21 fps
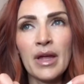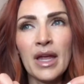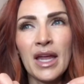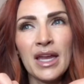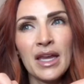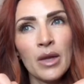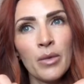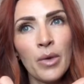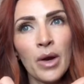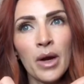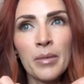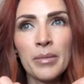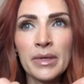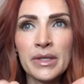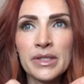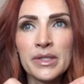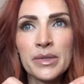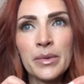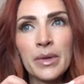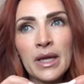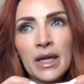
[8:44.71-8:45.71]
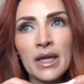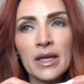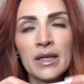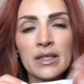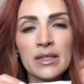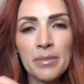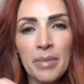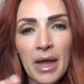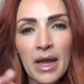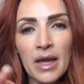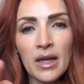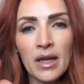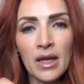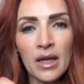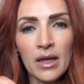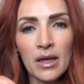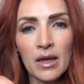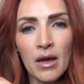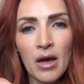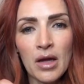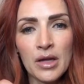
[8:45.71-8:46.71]
Anywhere between,
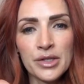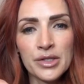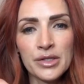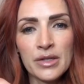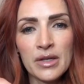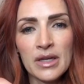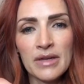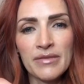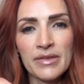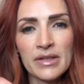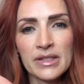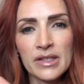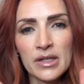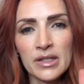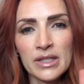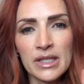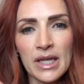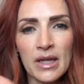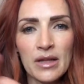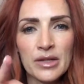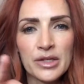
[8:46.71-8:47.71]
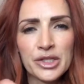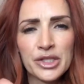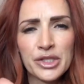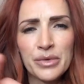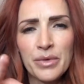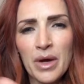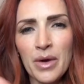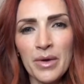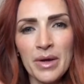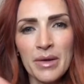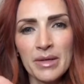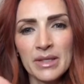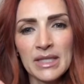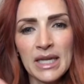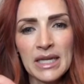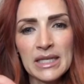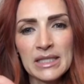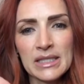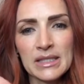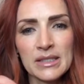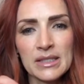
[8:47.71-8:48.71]
depending on if it's Ardell or Duo, it
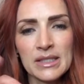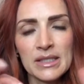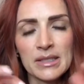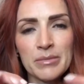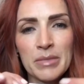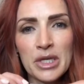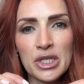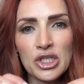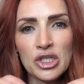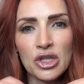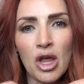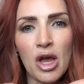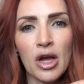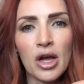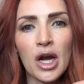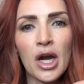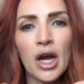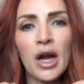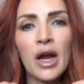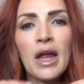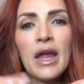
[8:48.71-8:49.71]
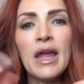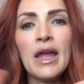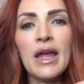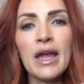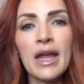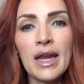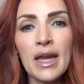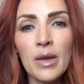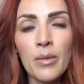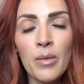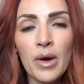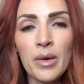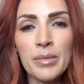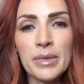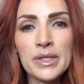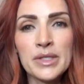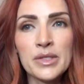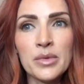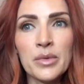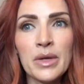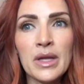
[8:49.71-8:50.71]
takes a smidge longer, anywhere
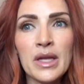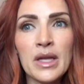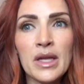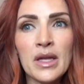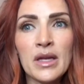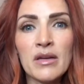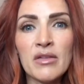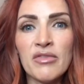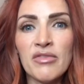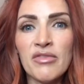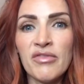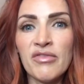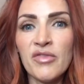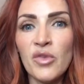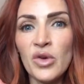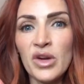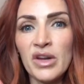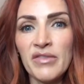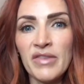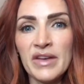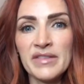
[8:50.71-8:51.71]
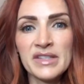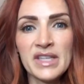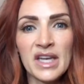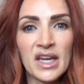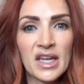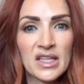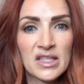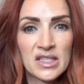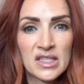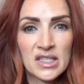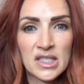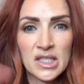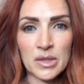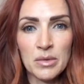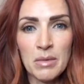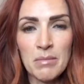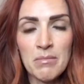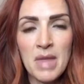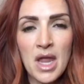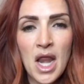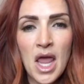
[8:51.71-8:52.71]
between 45 seconds
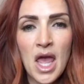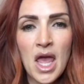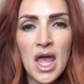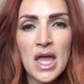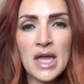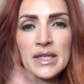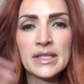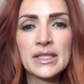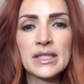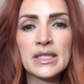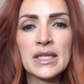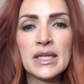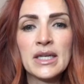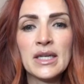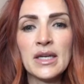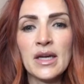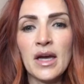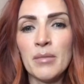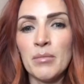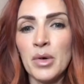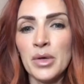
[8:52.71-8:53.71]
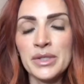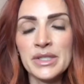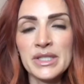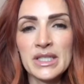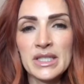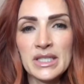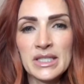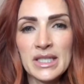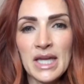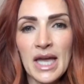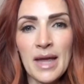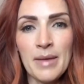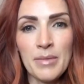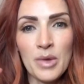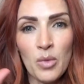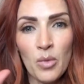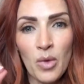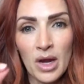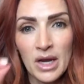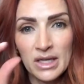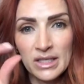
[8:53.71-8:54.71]
to a minute. Most of the time
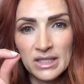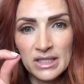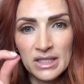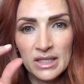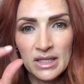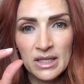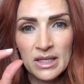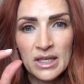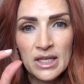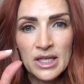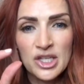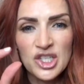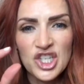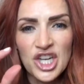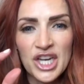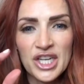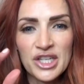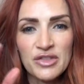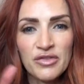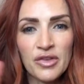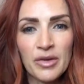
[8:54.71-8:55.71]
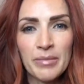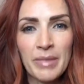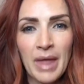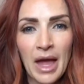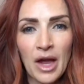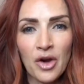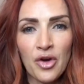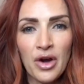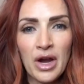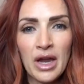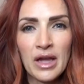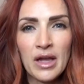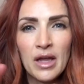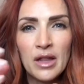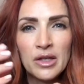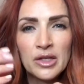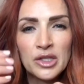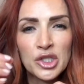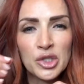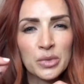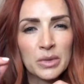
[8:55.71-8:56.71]
you want it to change from that gray
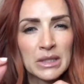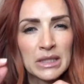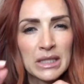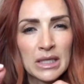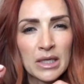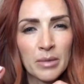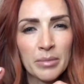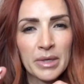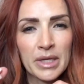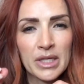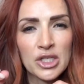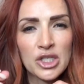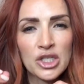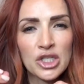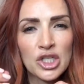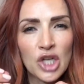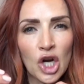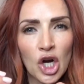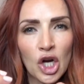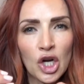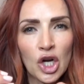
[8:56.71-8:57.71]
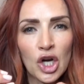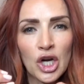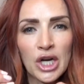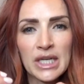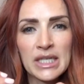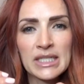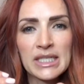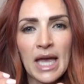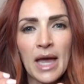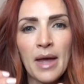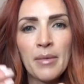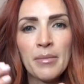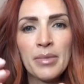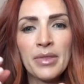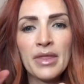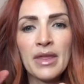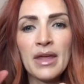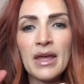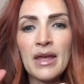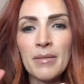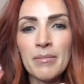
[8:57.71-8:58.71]
color to a little bit darker in
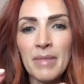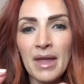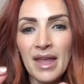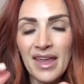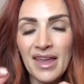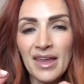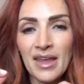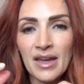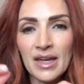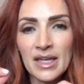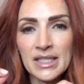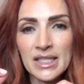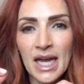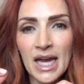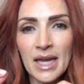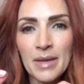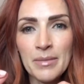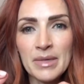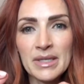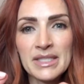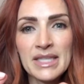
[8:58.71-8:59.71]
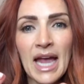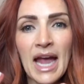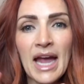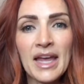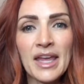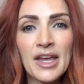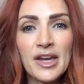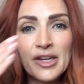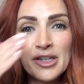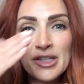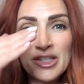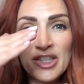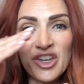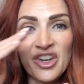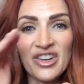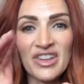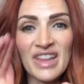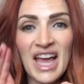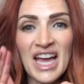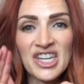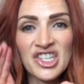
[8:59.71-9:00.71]
depth, making it a tiny bit tackier so
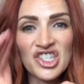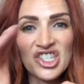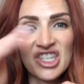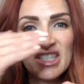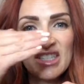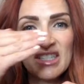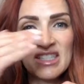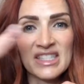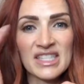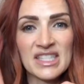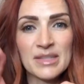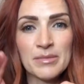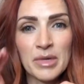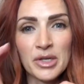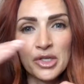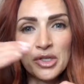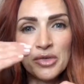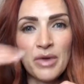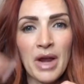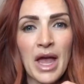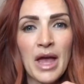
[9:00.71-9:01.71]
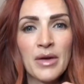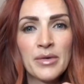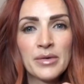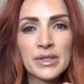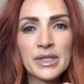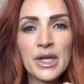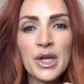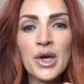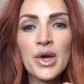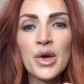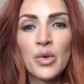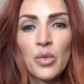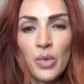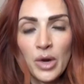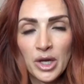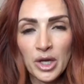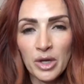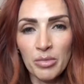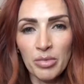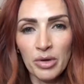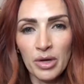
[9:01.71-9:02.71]
your lash doesn't smudge around
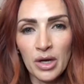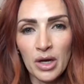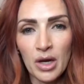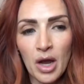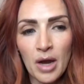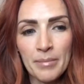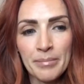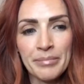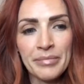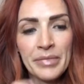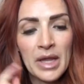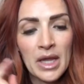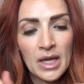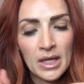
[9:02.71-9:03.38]
when you put it on.